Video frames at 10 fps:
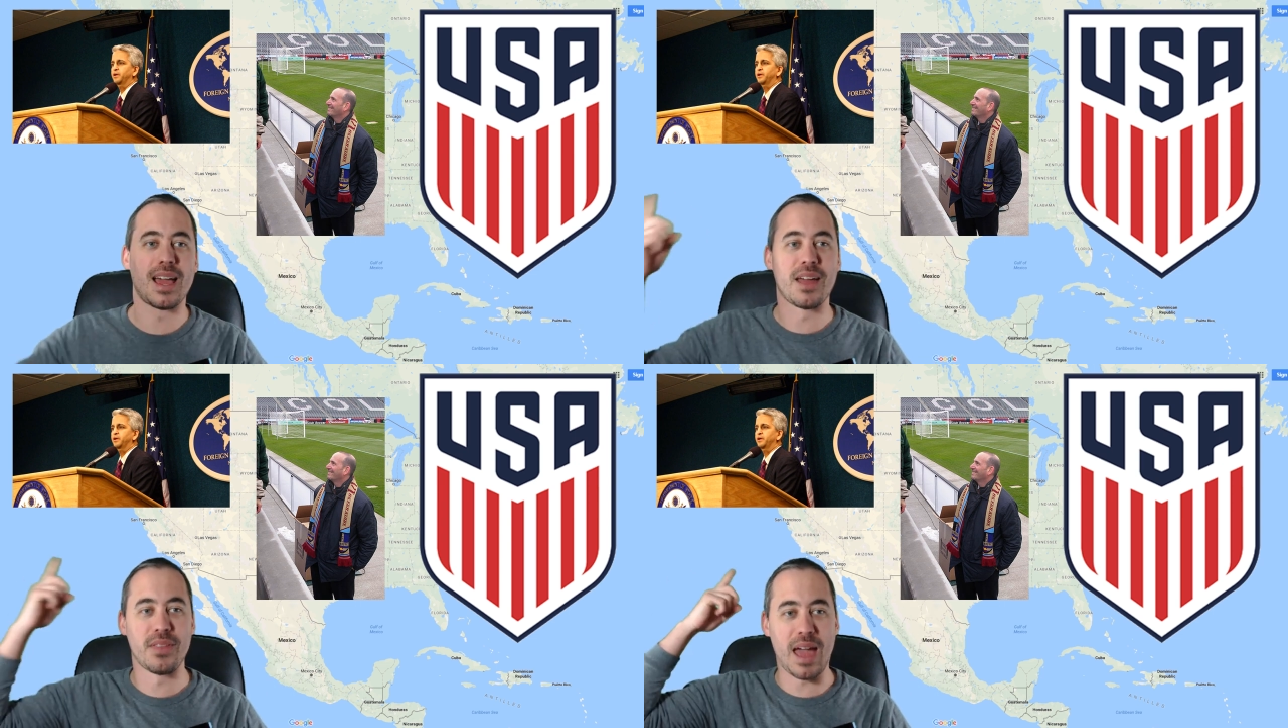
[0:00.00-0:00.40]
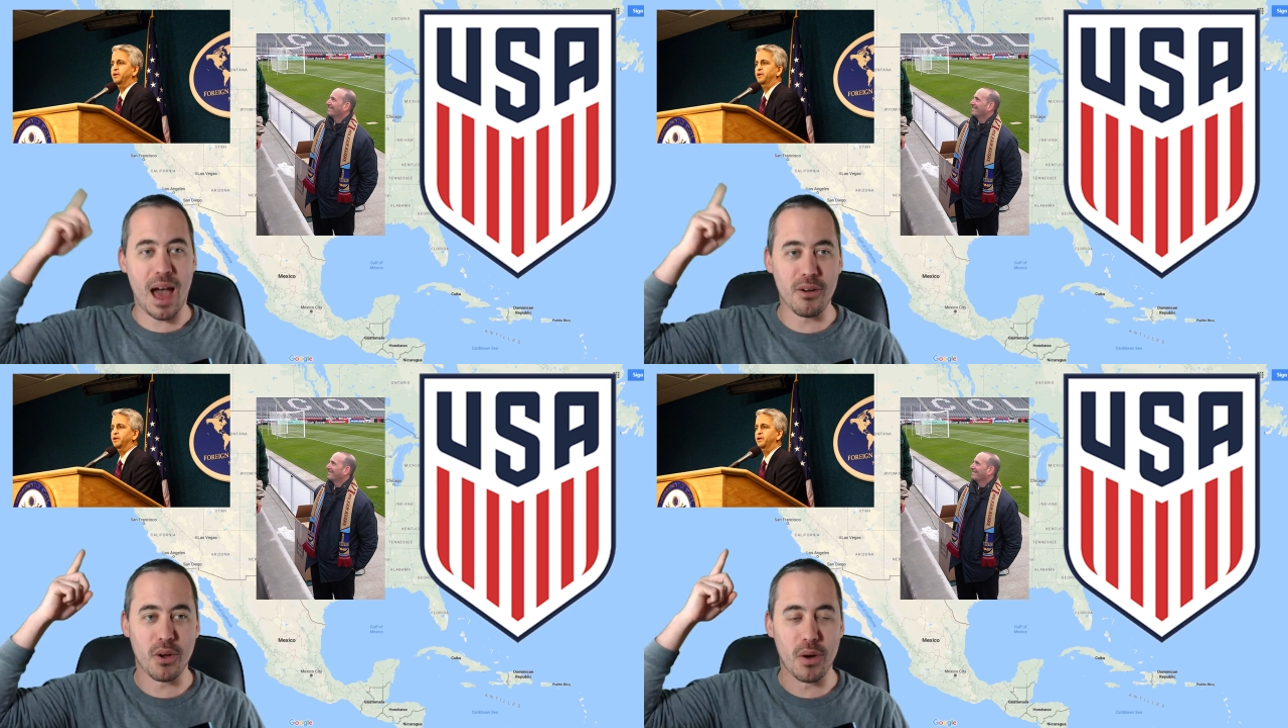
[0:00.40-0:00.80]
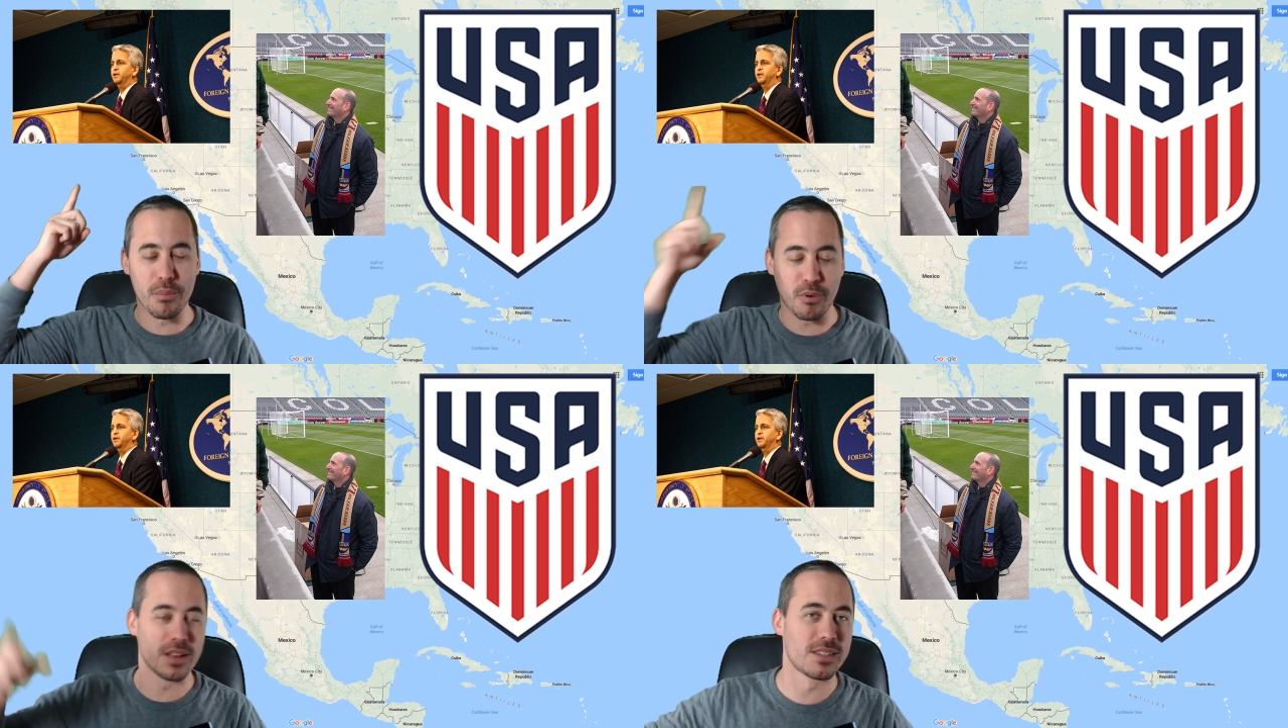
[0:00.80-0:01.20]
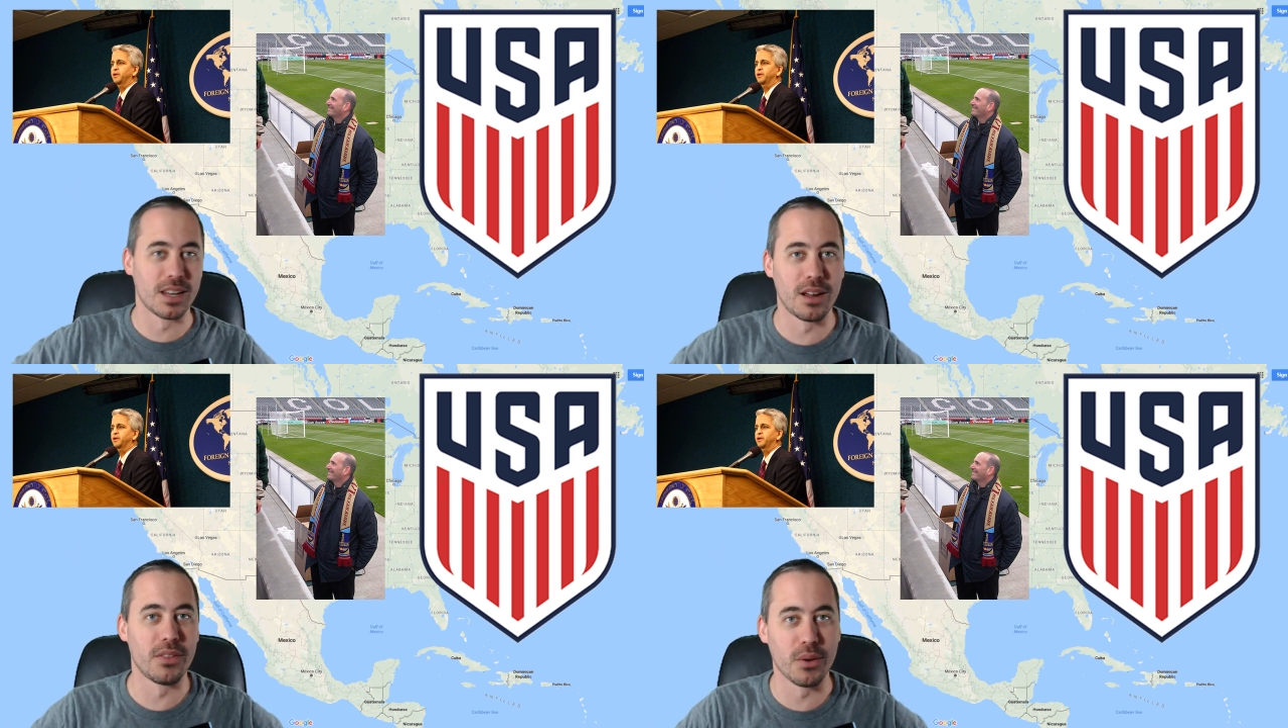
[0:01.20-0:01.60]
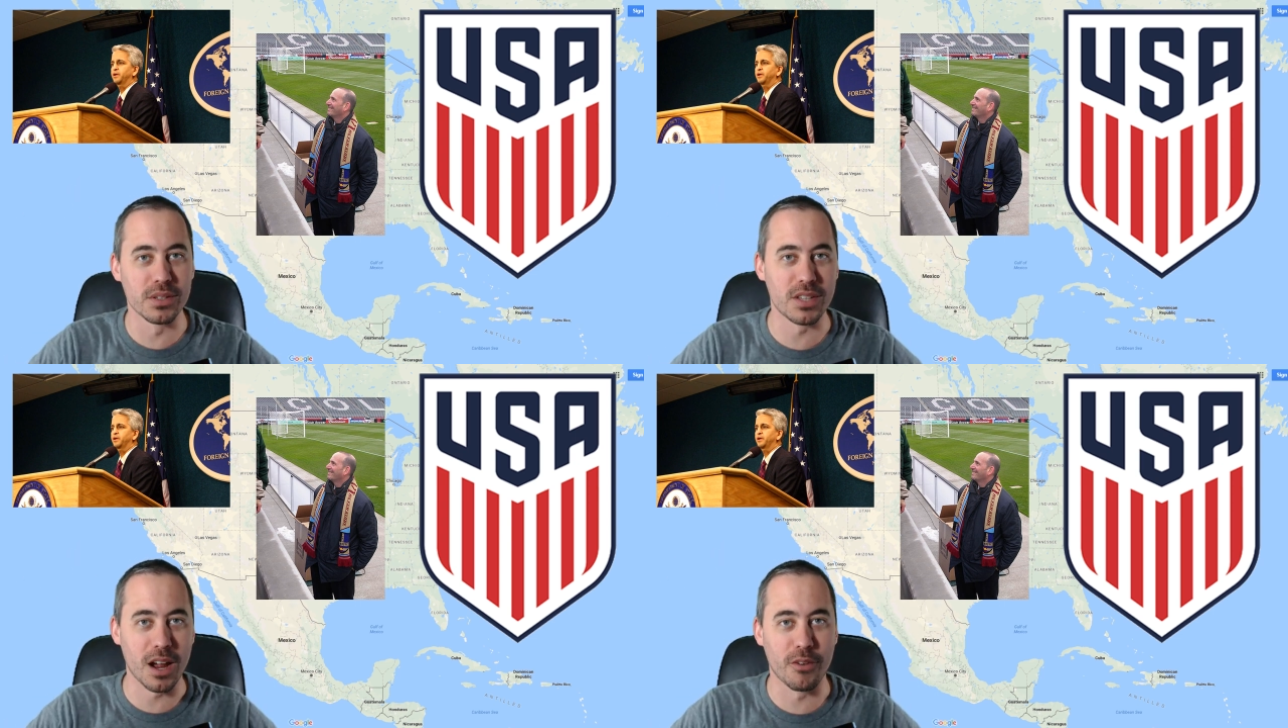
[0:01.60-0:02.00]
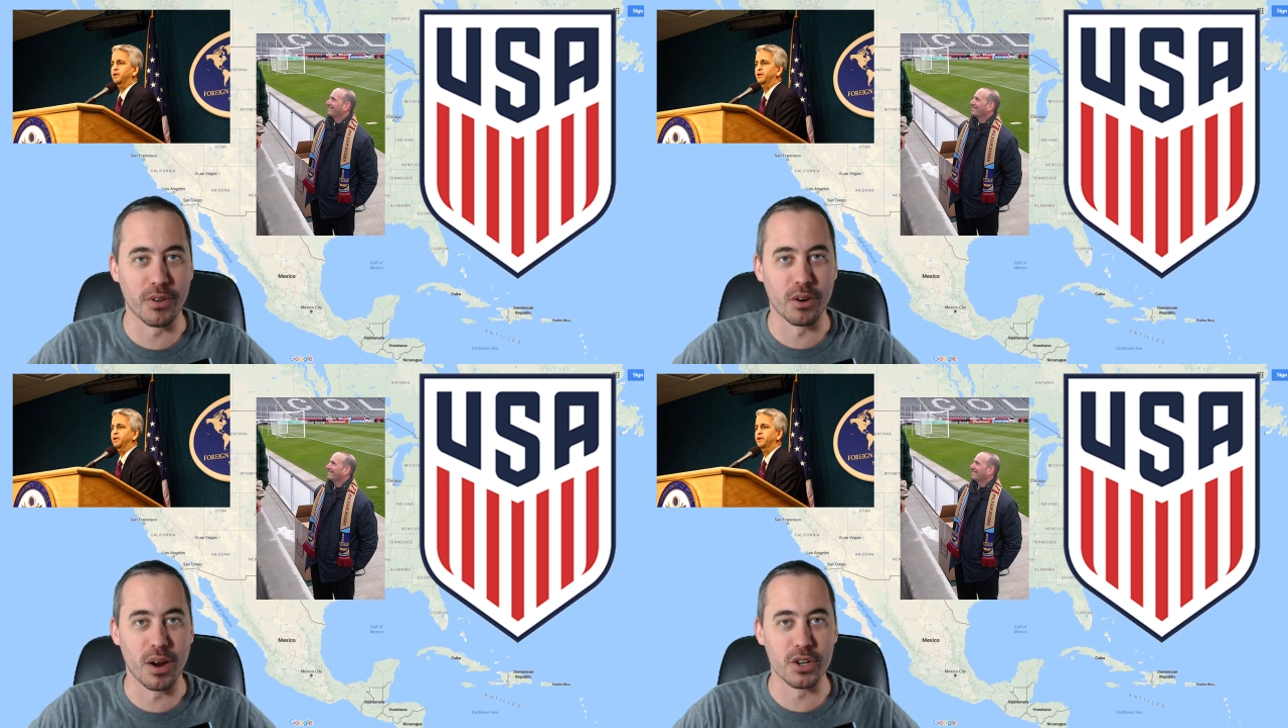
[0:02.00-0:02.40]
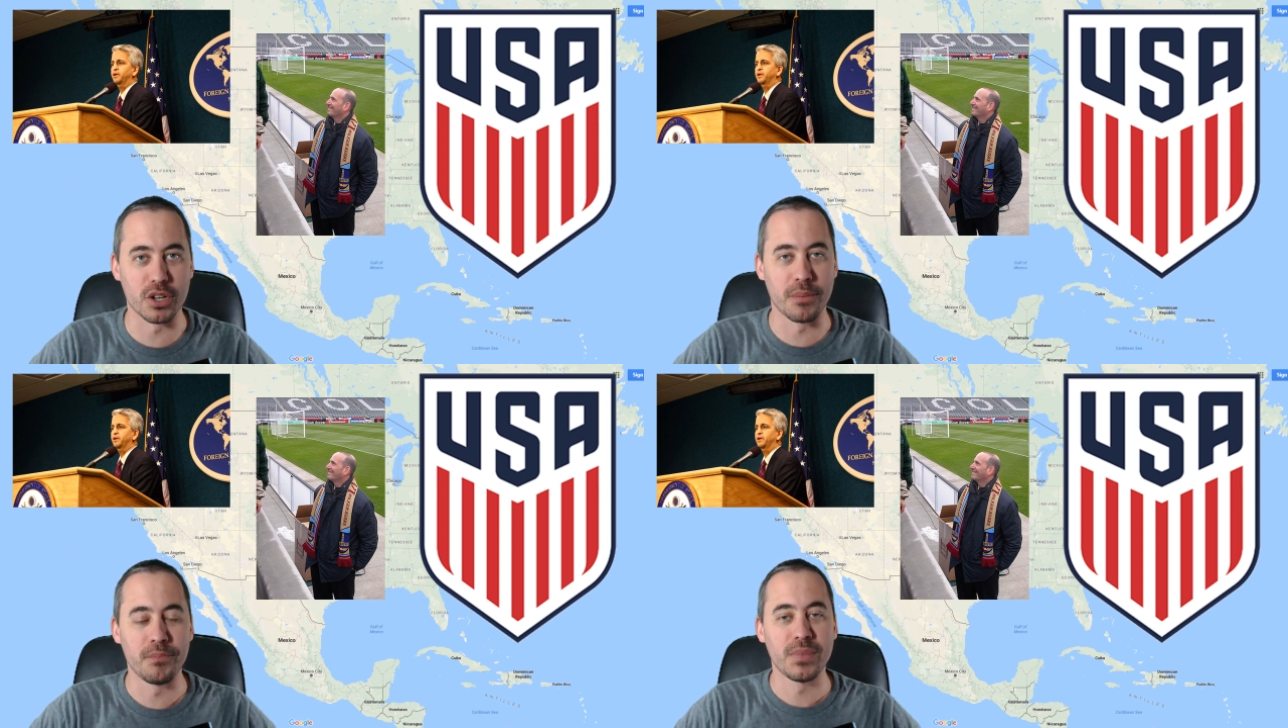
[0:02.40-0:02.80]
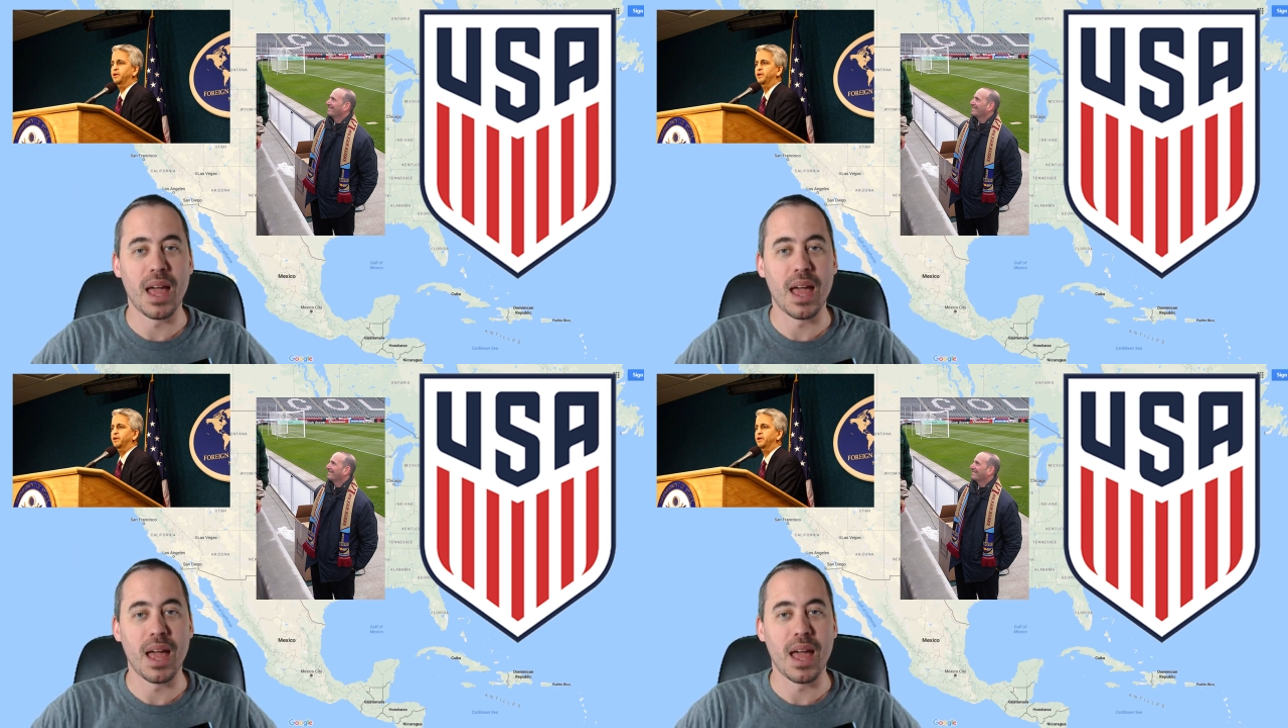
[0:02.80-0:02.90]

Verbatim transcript: and the outgoing president of the U S Soccer Federation,